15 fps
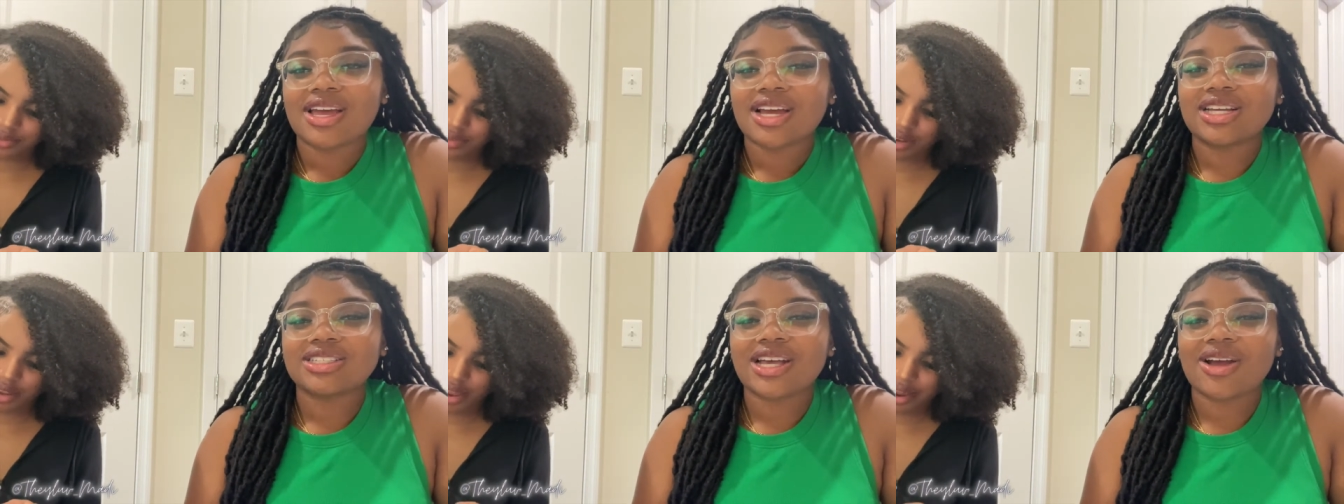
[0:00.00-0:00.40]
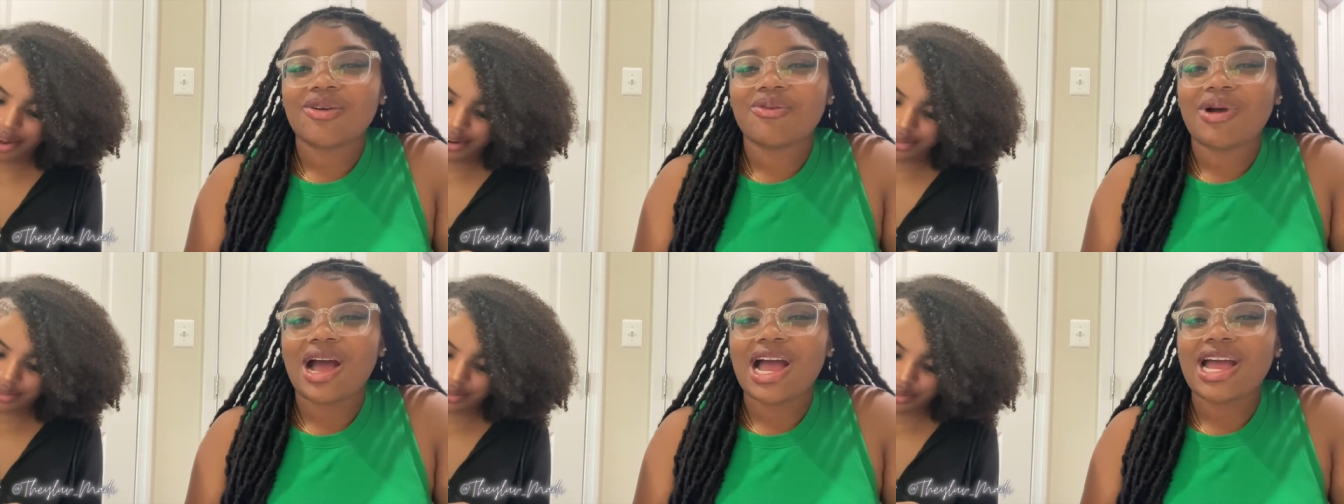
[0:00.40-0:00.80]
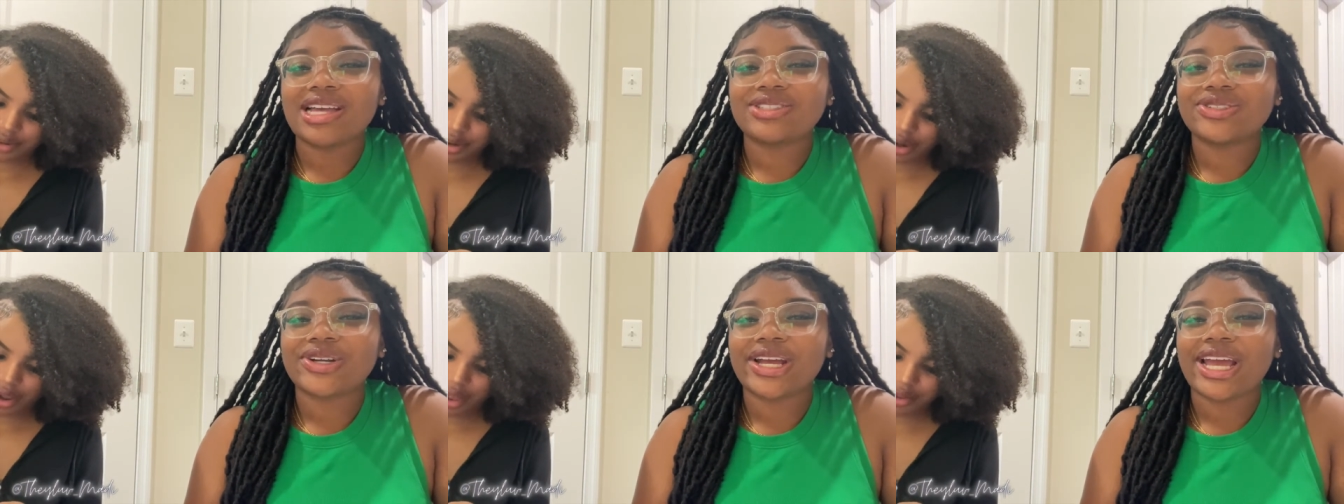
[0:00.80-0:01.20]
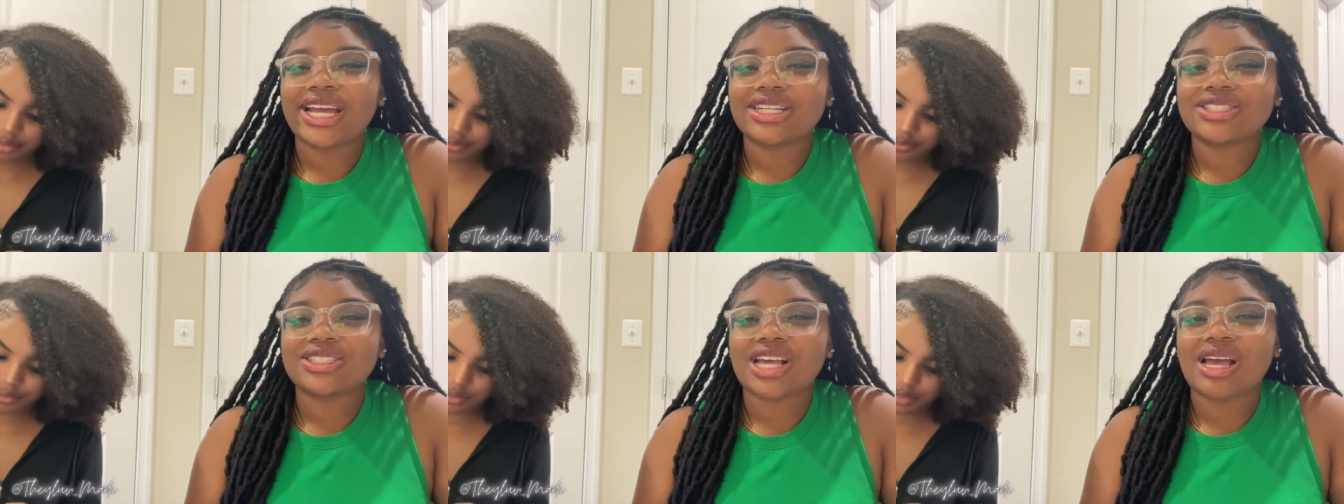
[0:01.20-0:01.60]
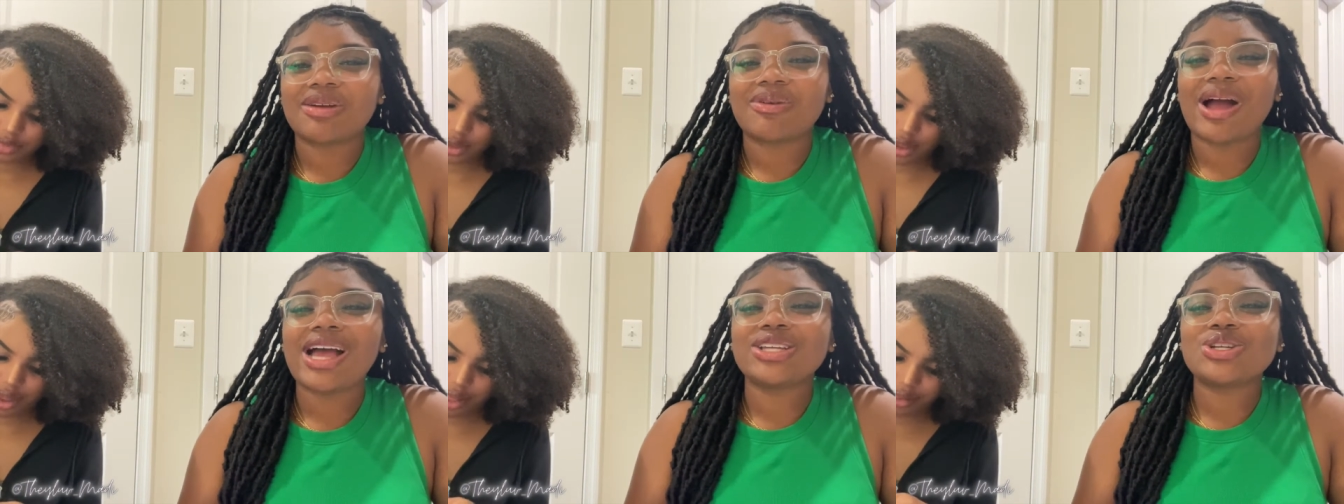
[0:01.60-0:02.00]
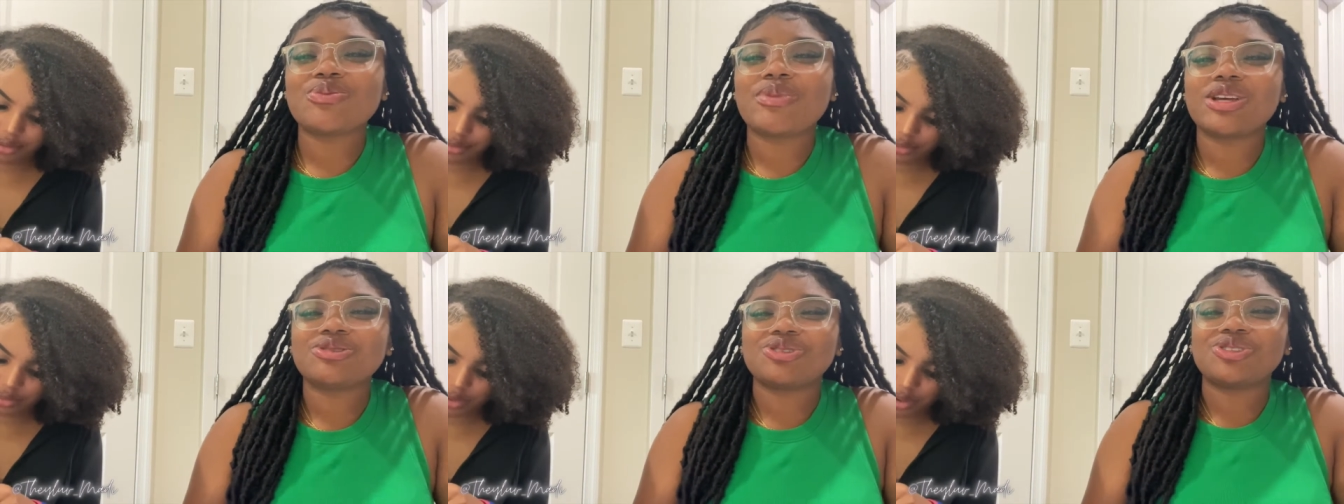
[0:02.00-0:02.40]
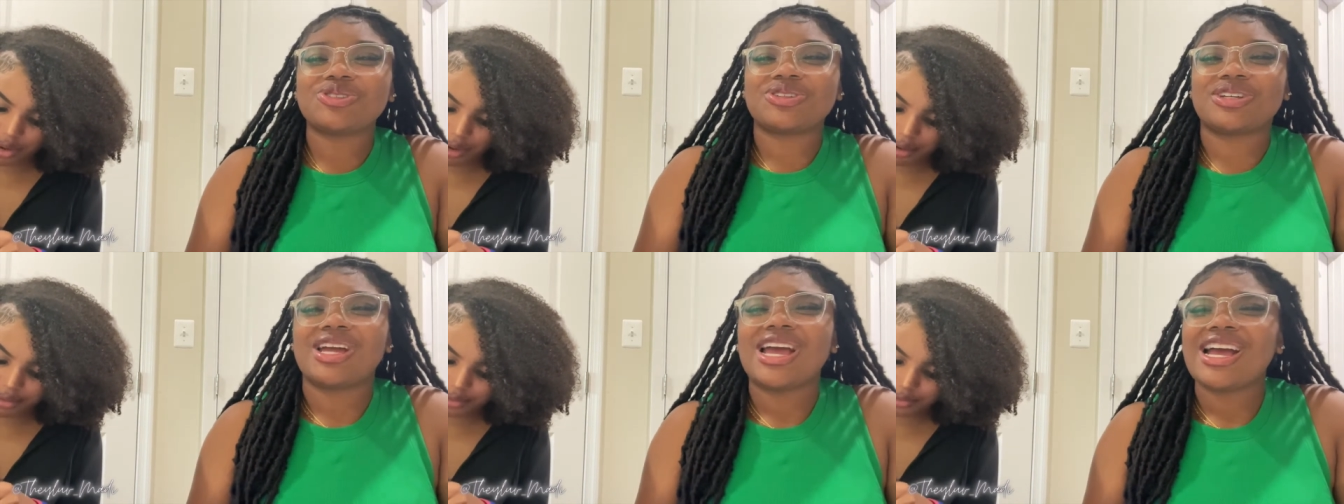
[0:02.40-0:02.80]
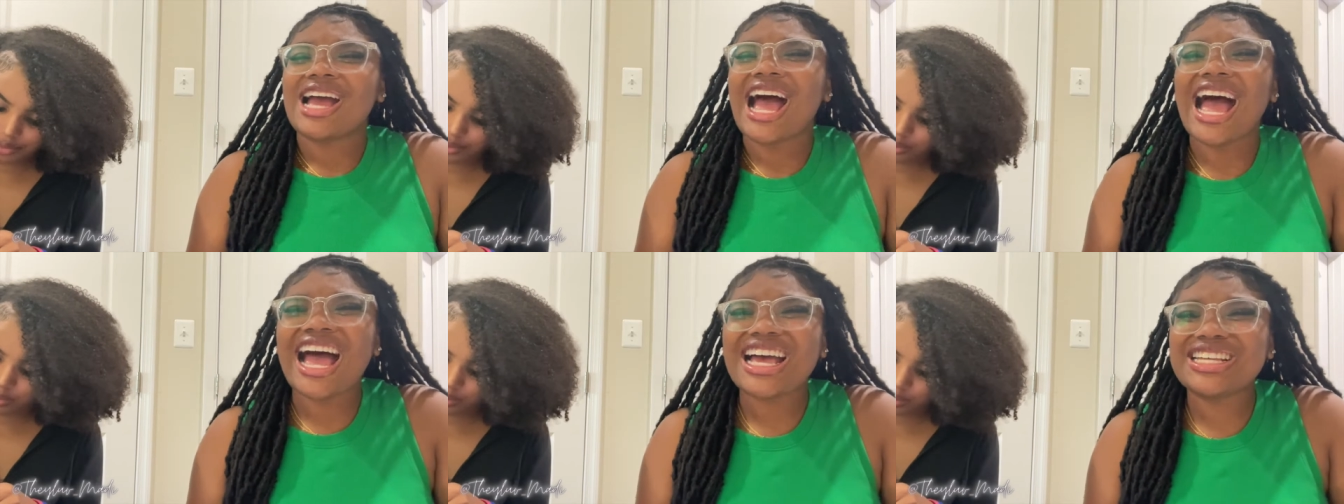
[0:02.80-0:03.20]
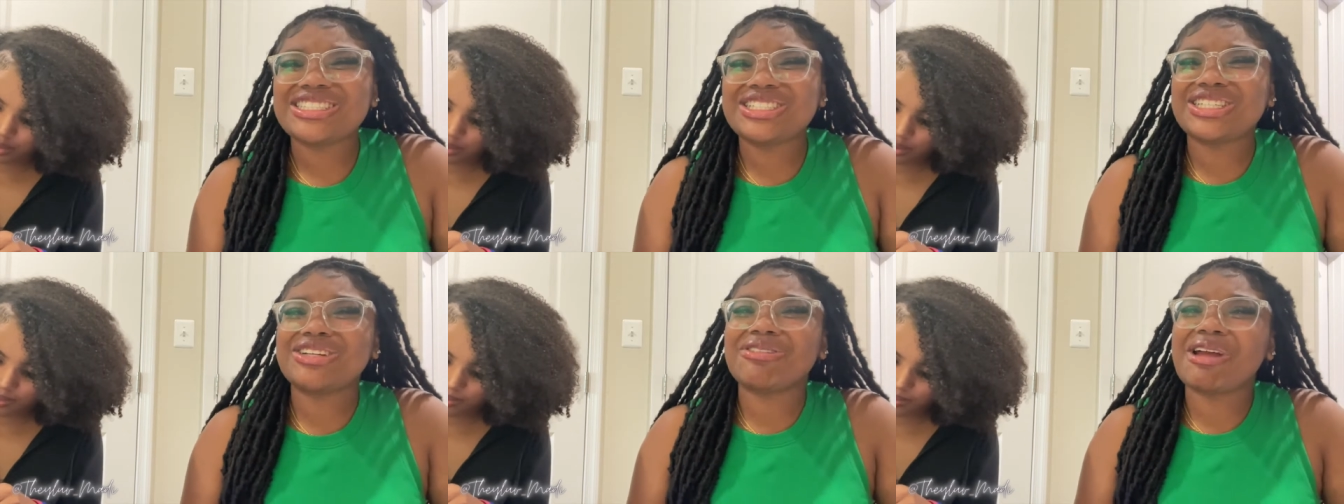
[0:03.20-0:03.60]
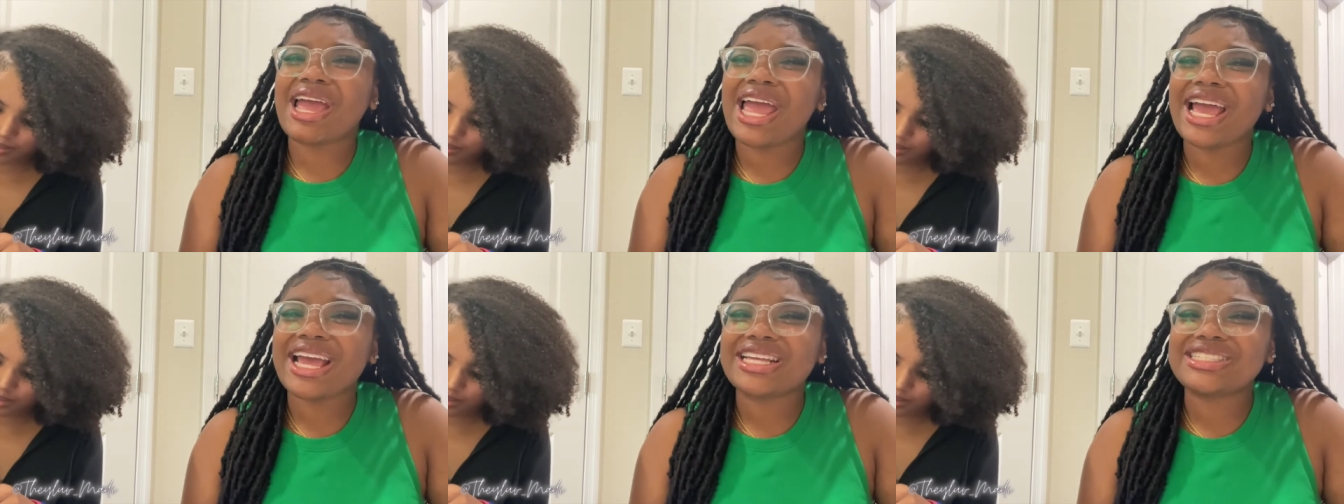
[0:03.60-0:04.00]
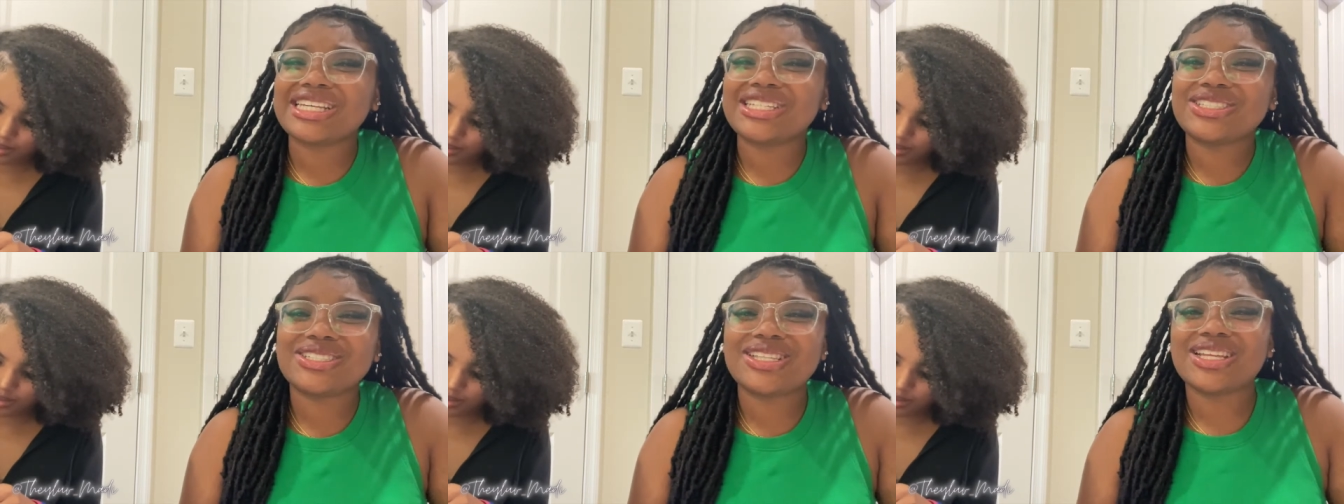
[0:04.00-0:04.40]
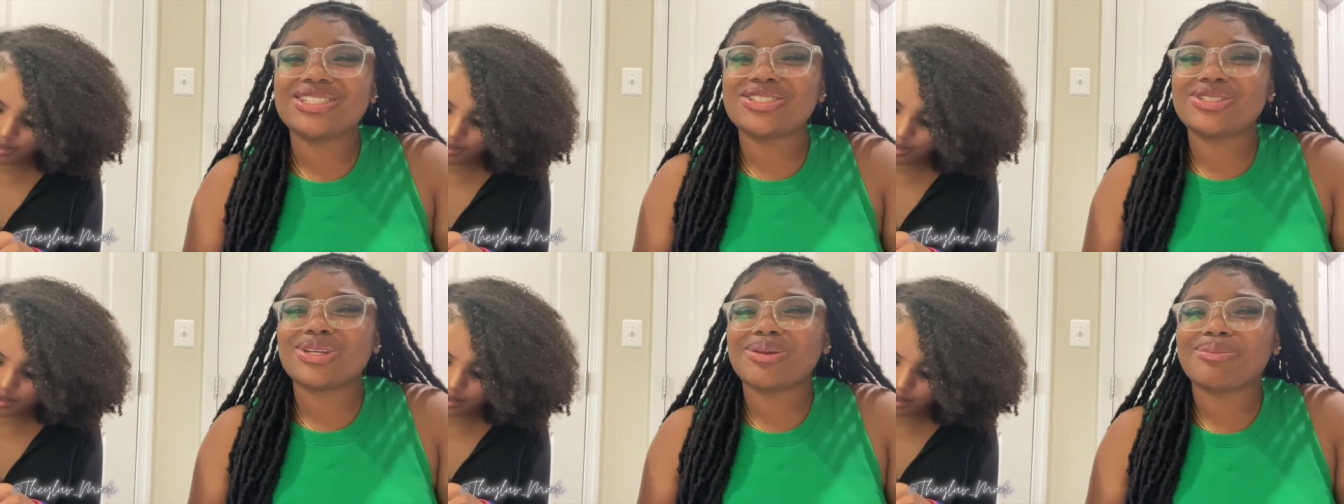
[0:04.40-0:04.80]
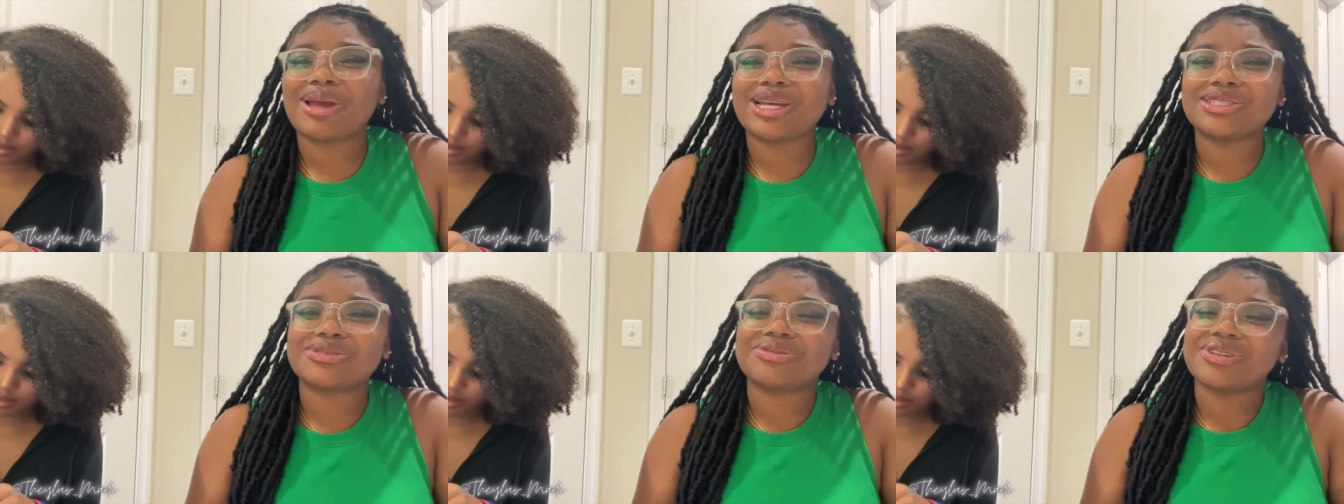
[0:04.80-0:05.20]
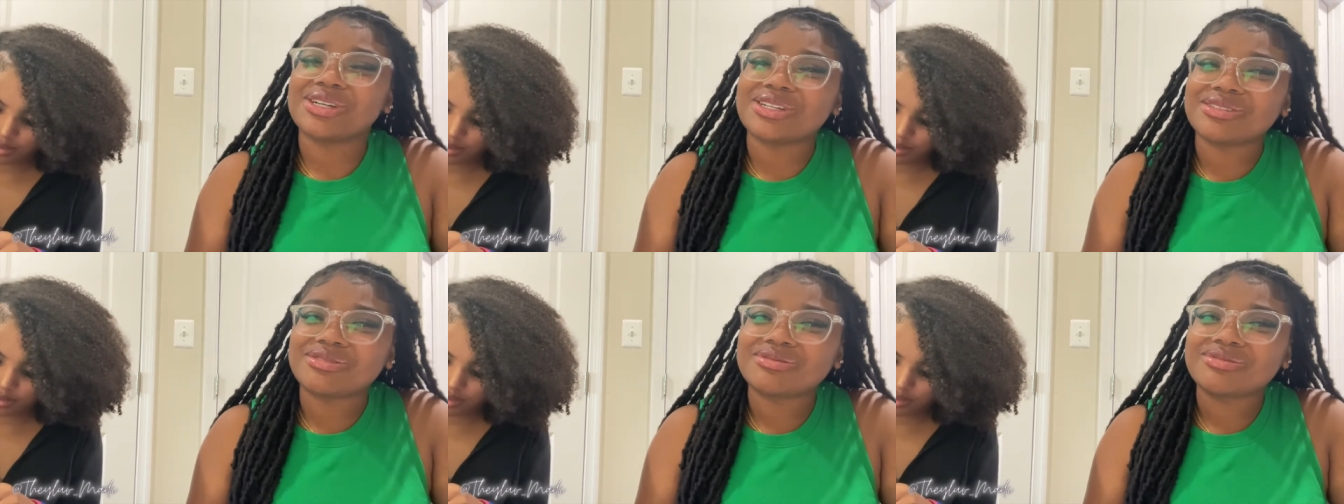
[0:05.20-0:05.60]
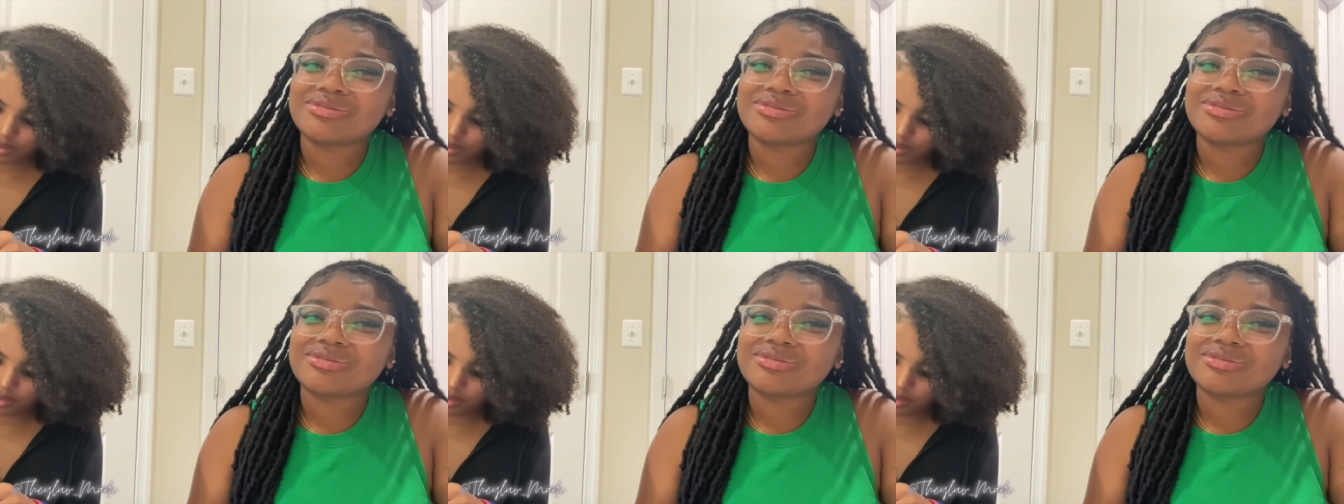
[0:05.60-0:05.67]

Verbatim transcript: Cause like, why is your ex? Why is your best friend your? How is she your ex if she then she's your best friend?